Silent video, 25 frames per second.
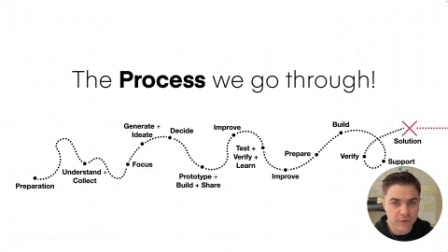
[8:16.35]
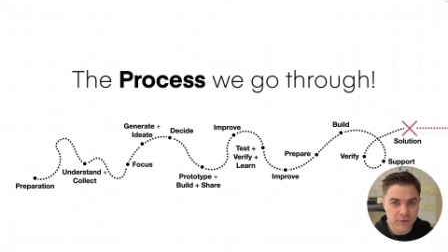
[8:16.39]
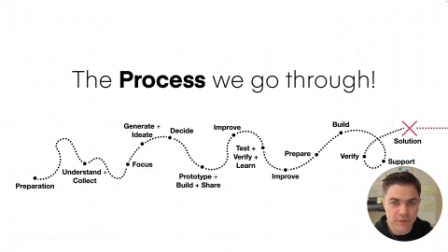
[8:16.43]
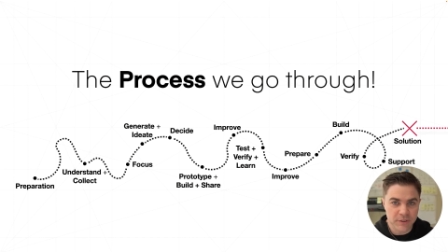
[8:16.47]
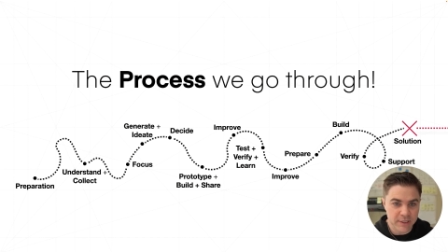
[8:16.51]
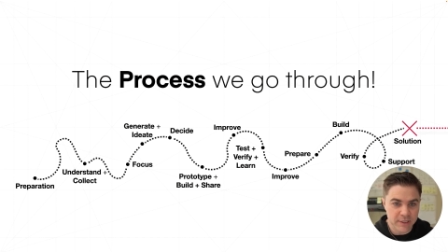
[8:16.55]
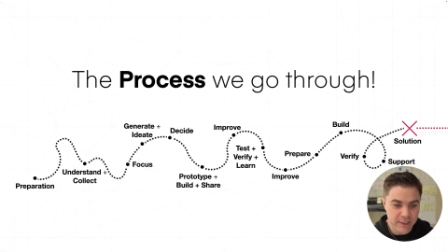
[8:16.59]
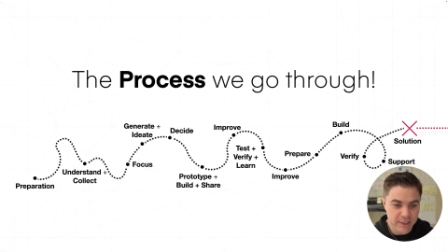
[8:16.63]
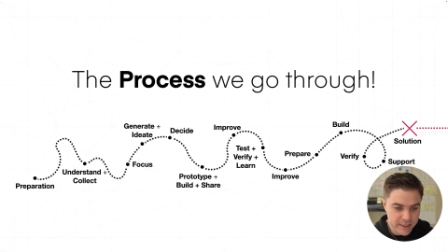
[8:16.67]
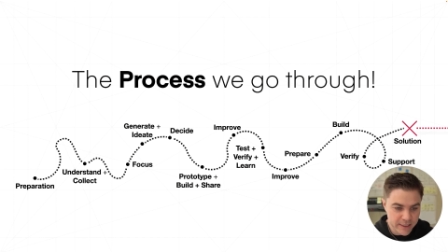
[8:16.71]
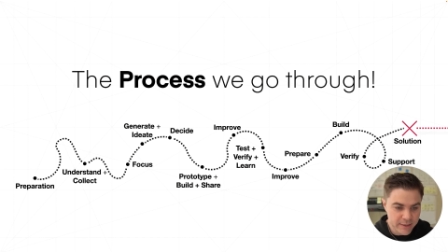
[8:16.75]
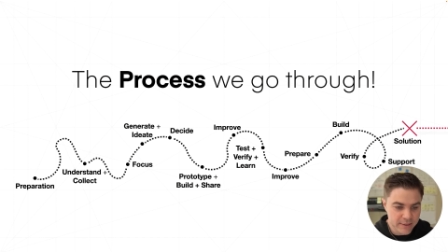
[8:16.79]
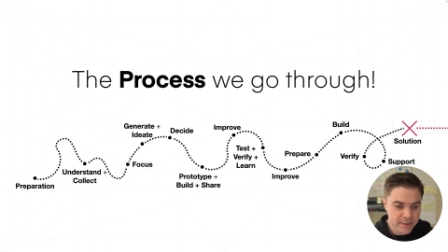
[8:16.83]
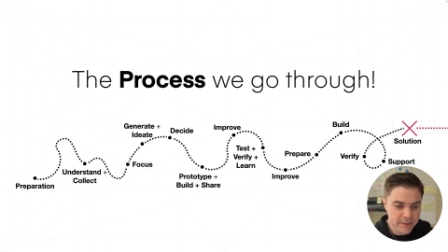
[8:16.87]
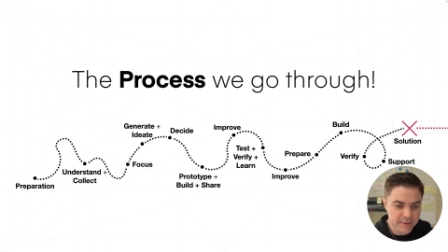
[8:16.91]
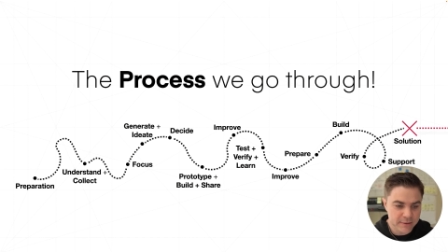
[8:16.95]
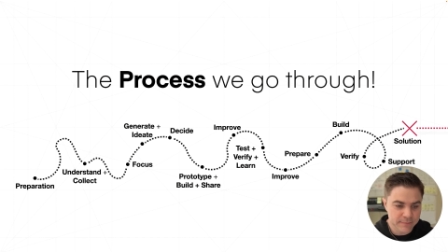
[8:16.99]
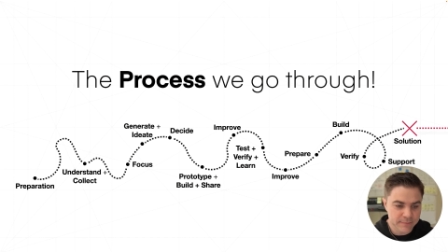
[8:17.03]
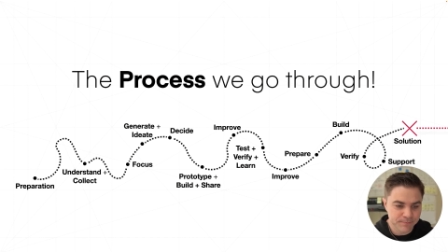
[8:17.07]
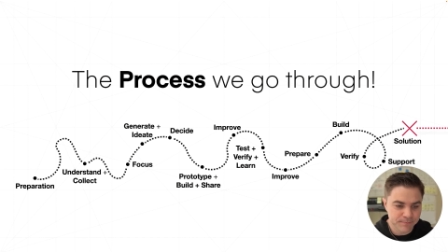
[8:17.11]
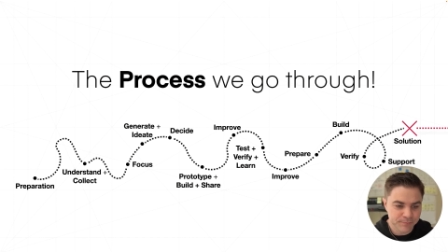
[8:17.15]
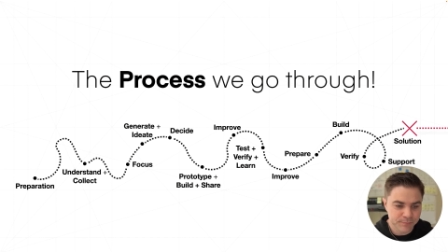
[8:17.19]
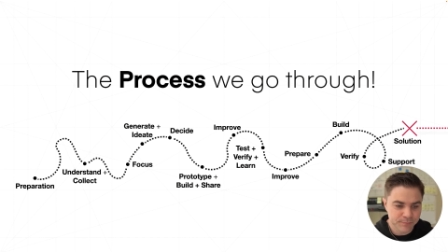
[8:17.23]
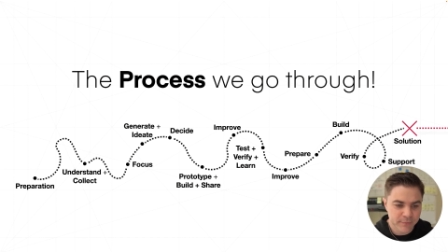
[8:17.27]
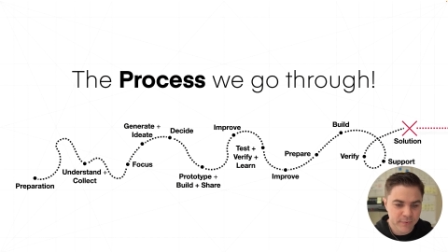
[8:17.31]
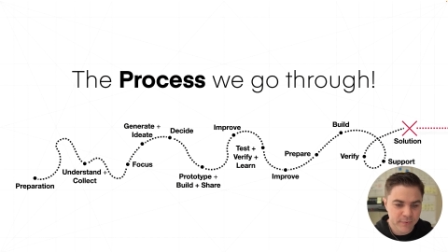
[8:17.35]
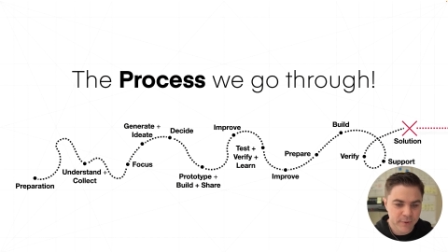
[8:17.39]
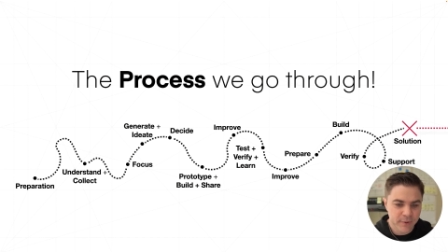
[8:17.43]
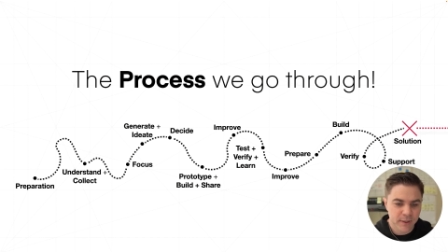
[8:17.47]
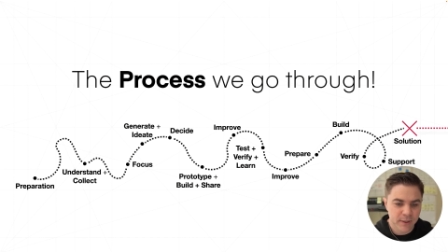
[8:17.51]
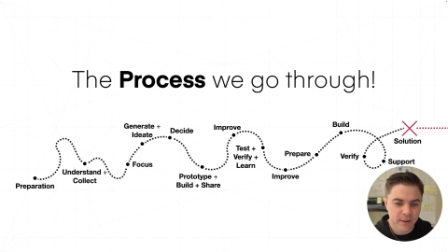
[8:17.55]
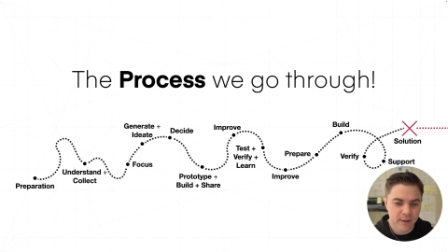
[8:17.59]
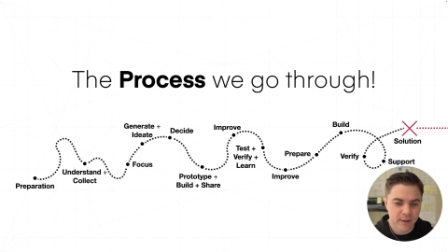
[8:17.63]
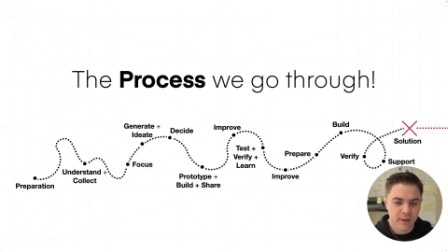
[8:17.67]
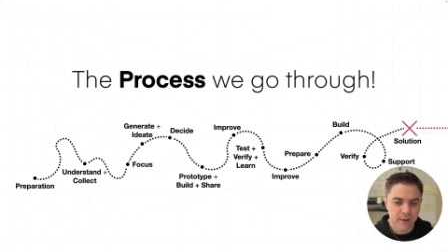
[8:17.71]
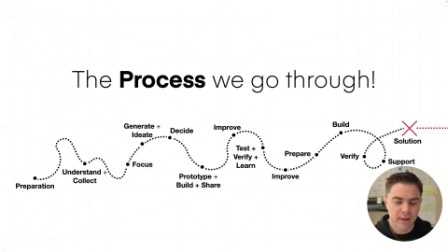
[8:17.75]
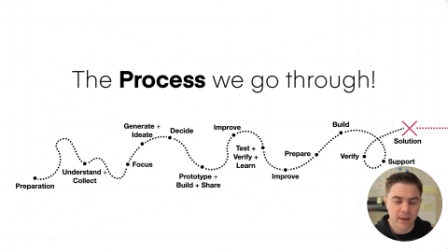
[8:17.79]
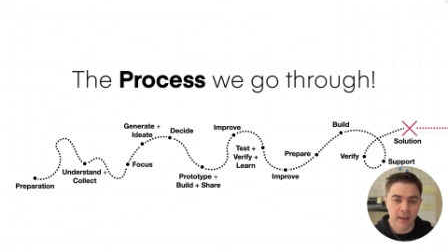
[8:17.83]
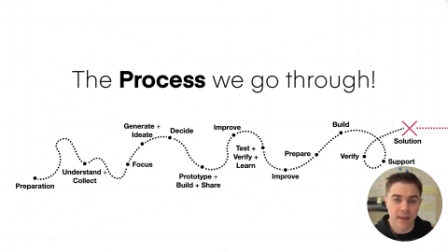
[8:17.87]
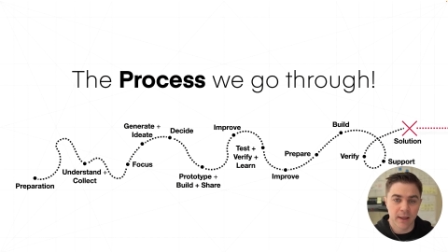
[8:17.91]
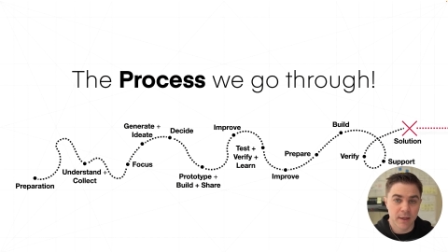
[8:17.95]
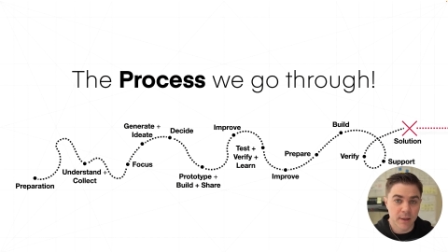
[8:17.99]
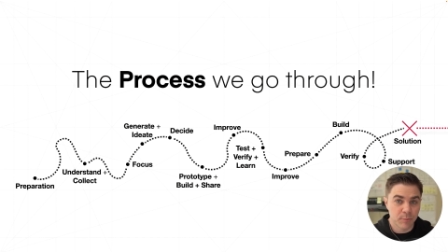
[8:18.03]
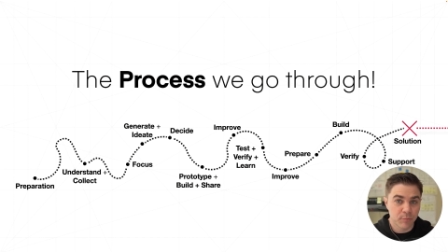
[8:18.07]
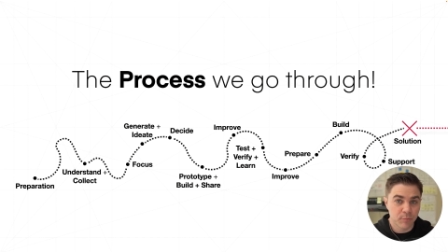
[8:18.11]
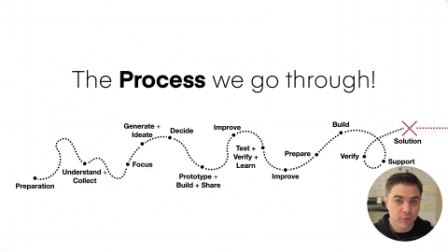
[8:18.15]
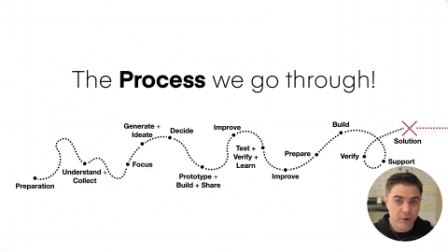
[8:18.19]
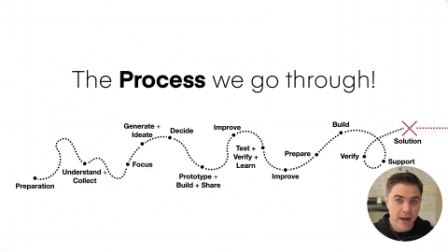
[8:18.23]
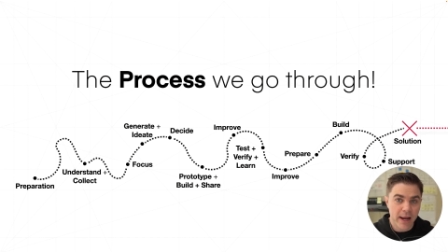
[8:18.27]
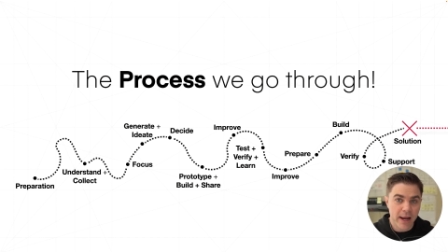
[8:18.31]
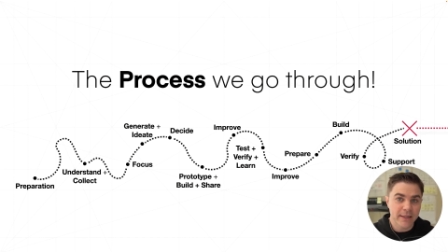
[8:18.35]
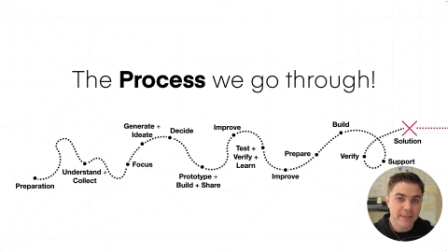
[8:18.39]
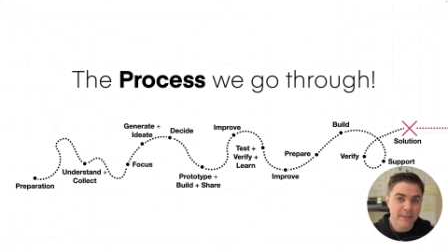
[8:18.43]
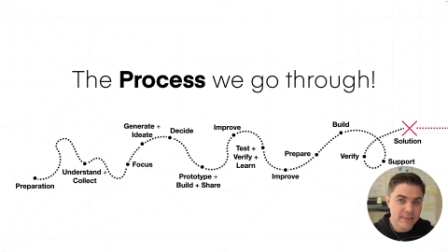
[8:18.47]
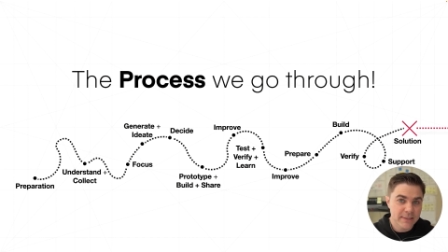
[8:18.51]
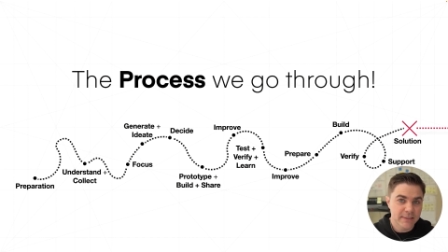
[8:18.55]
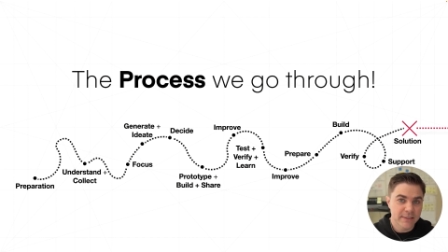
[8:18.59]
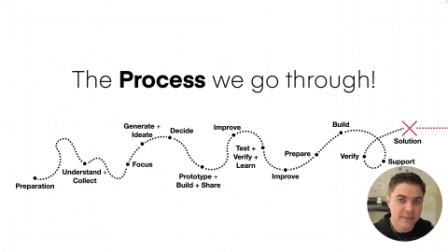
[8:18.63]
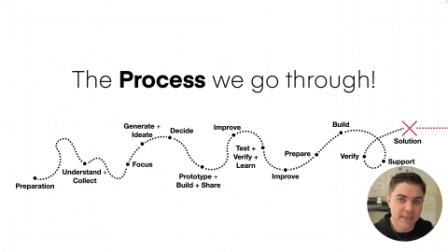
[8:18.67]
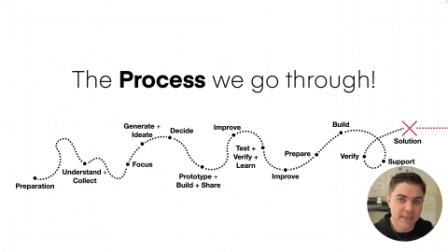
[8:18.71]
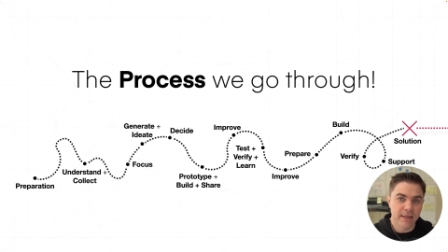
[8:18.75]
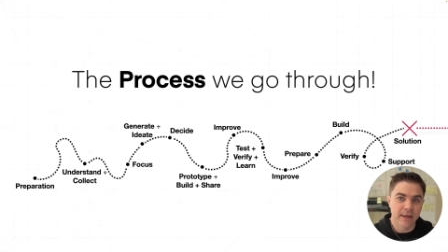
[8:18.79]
things and then practicing